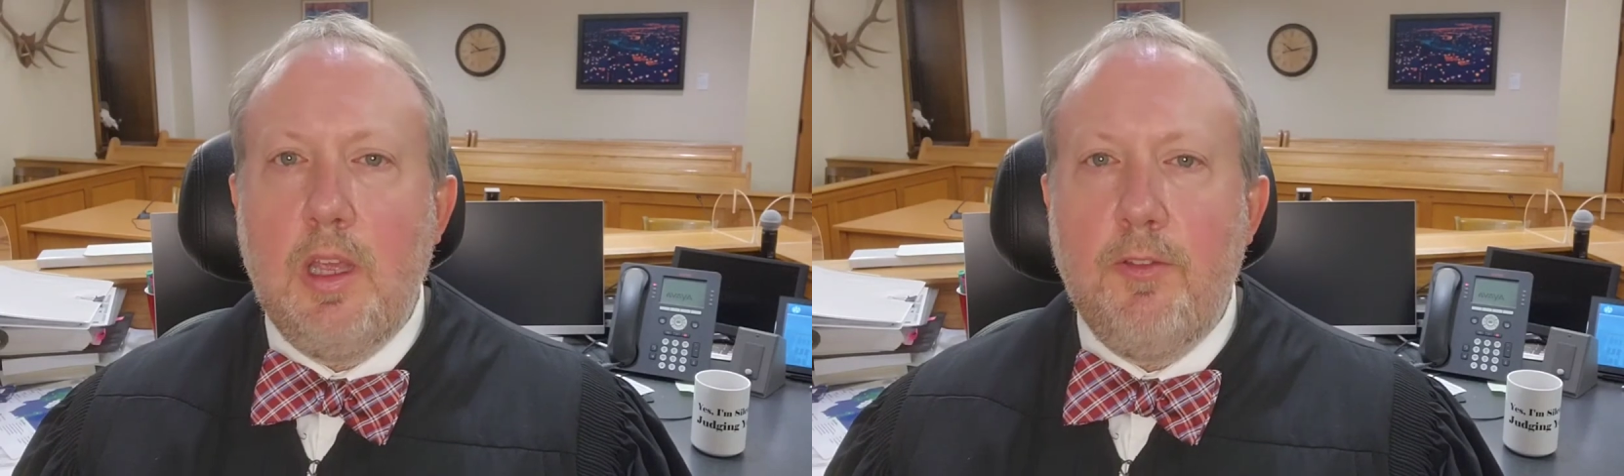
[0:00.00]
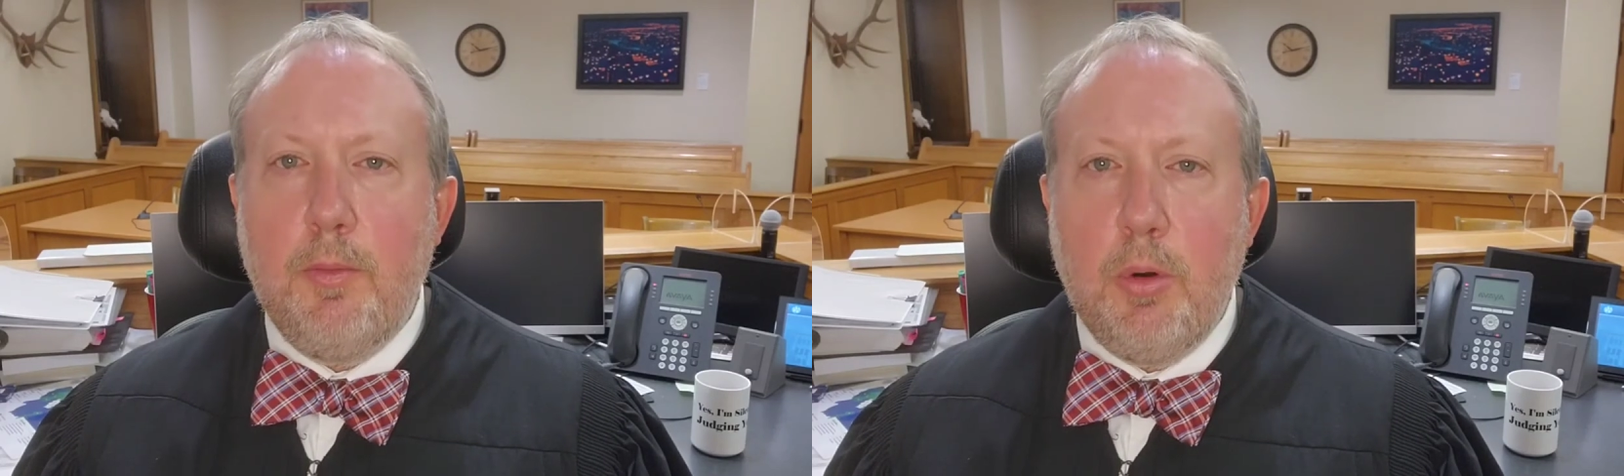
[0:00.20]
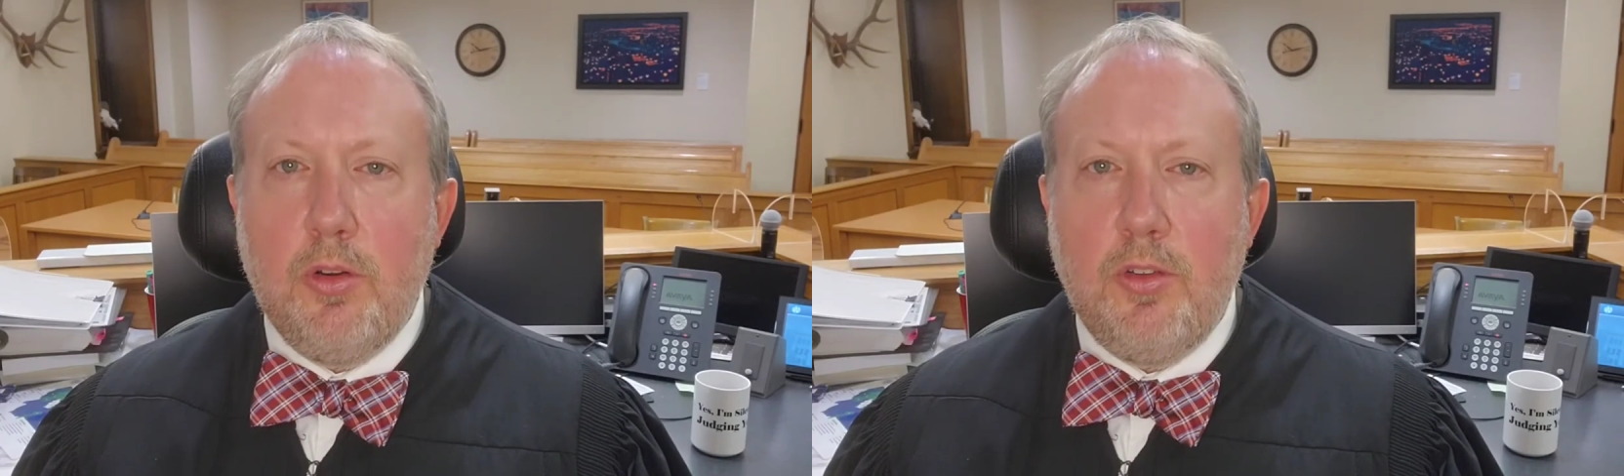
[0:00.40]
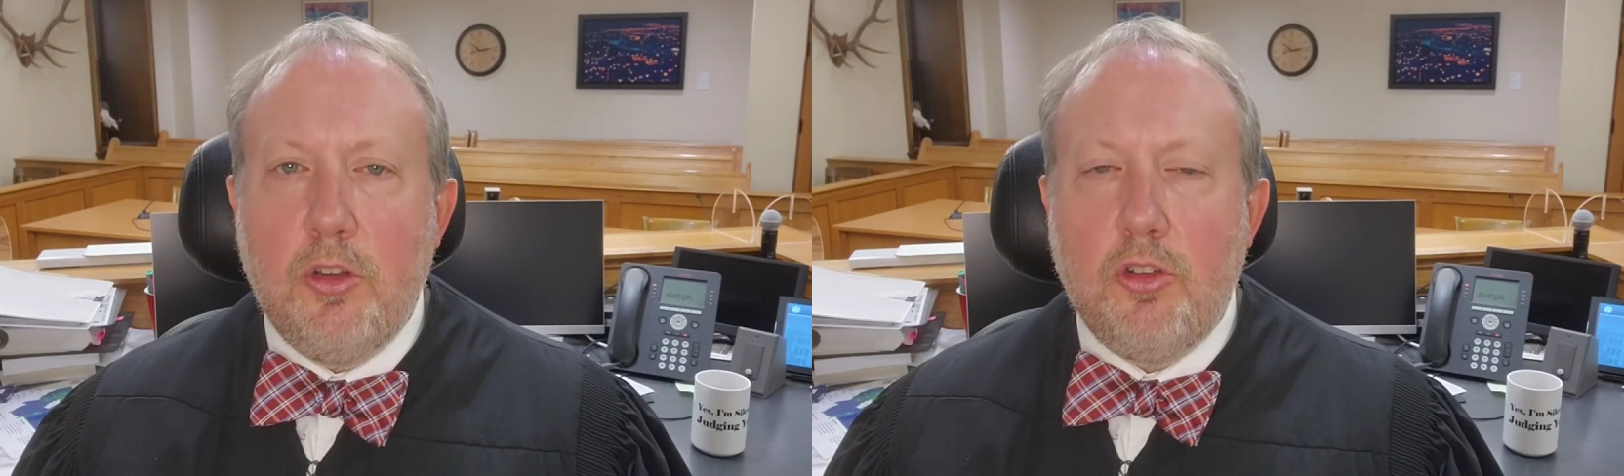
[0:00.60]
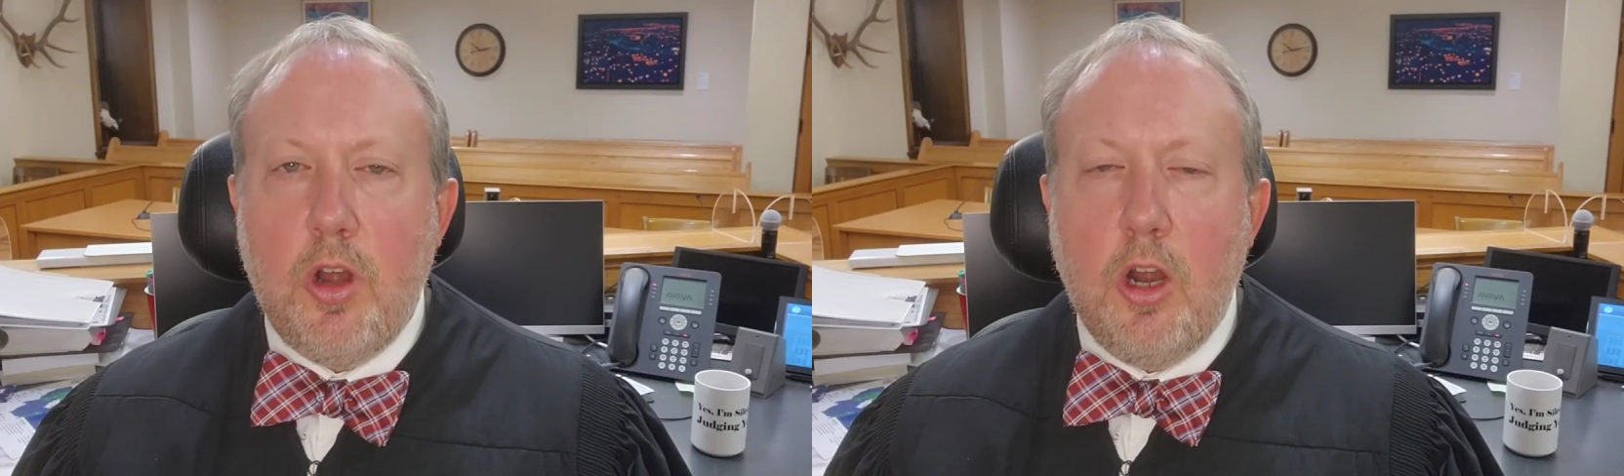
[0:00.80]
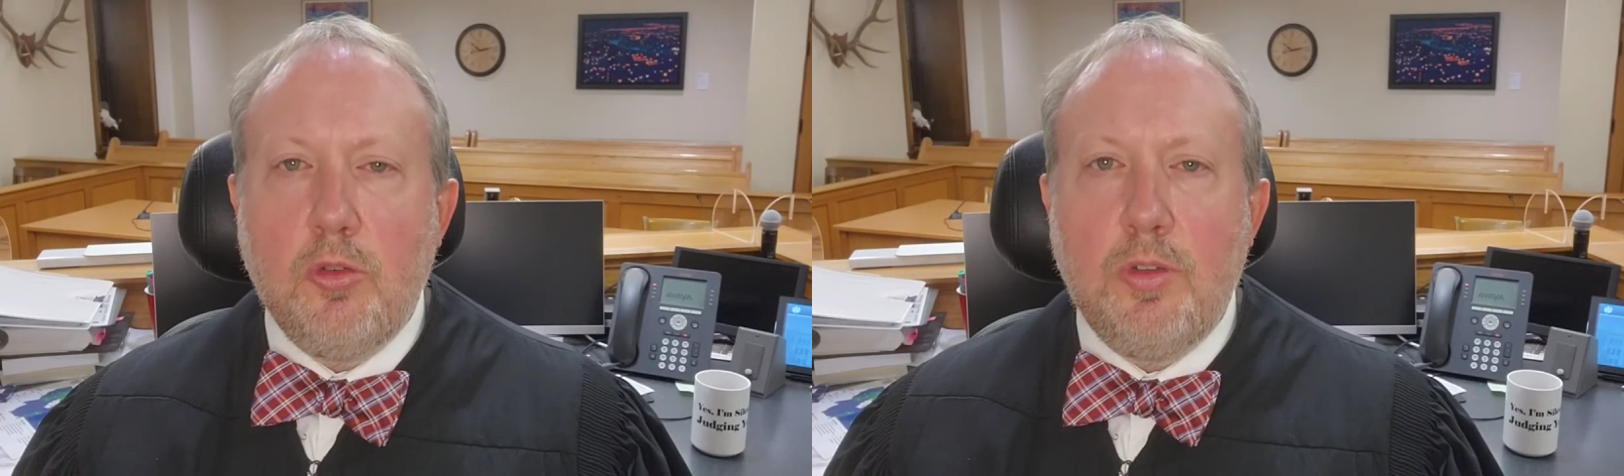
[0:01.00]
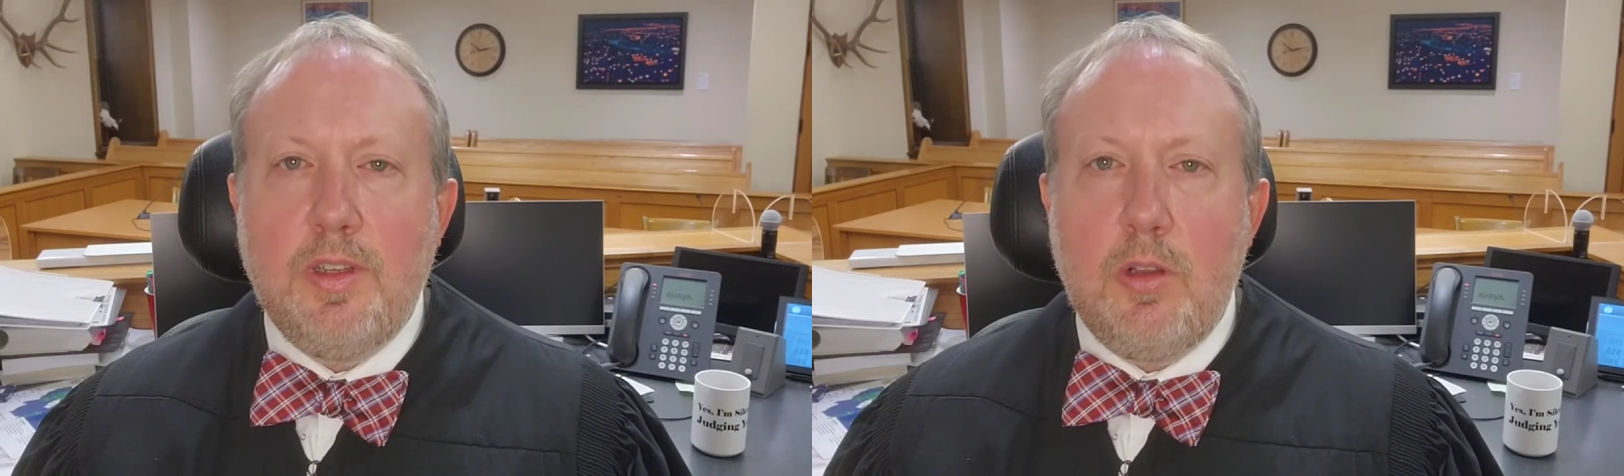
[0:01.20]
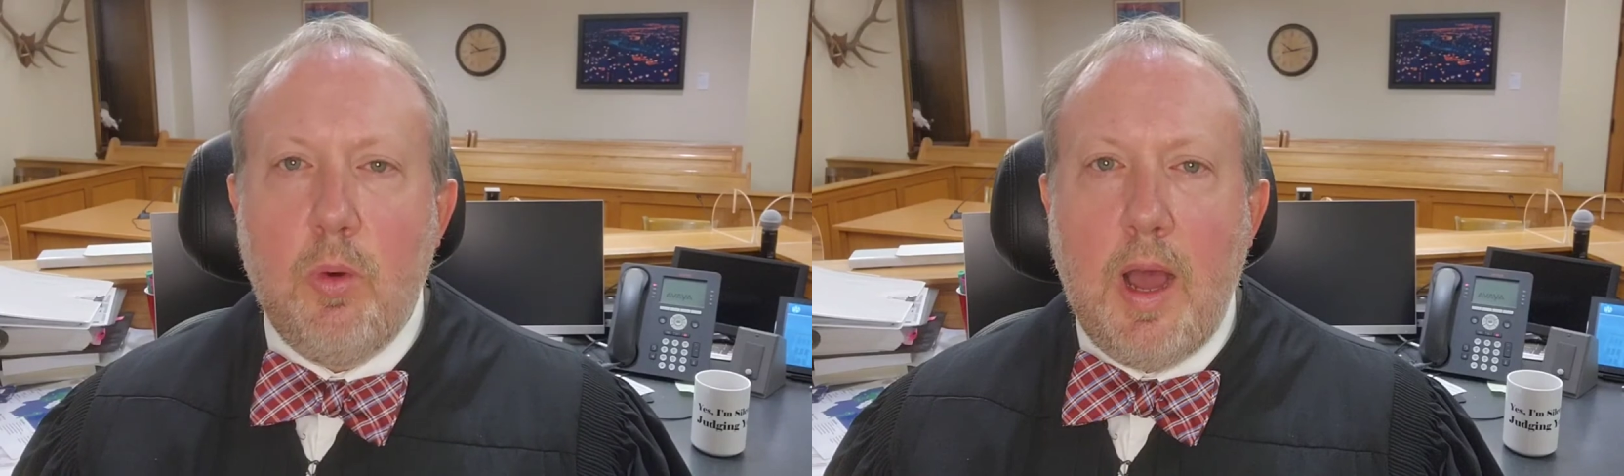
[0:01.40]
If a person is charged with
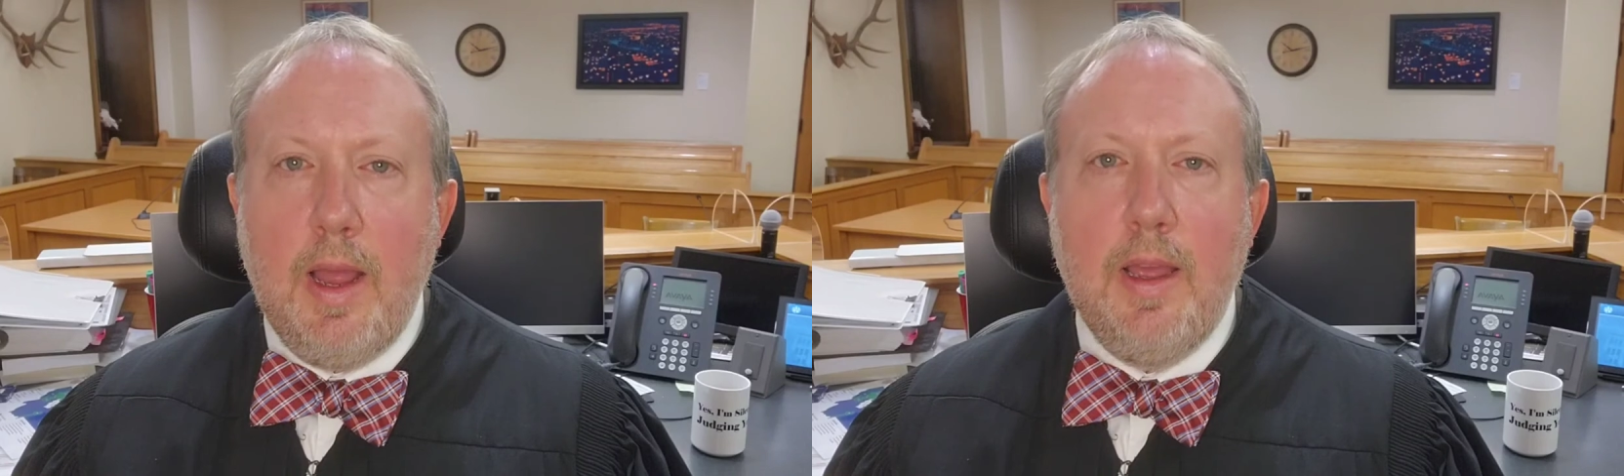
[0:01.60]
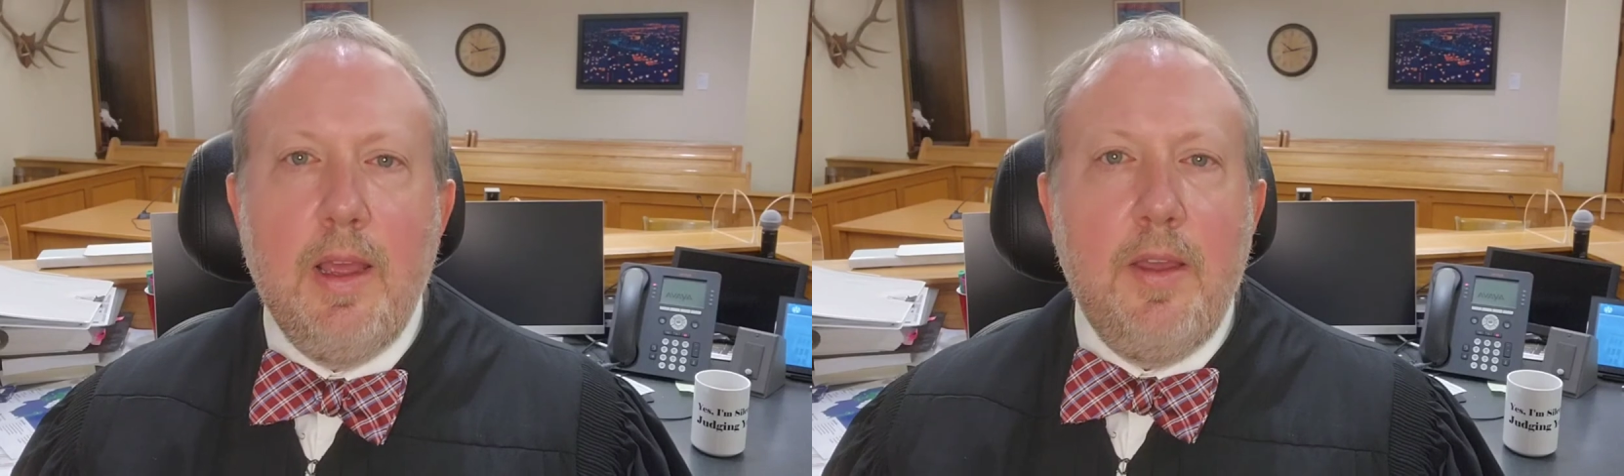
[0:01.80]
DUI,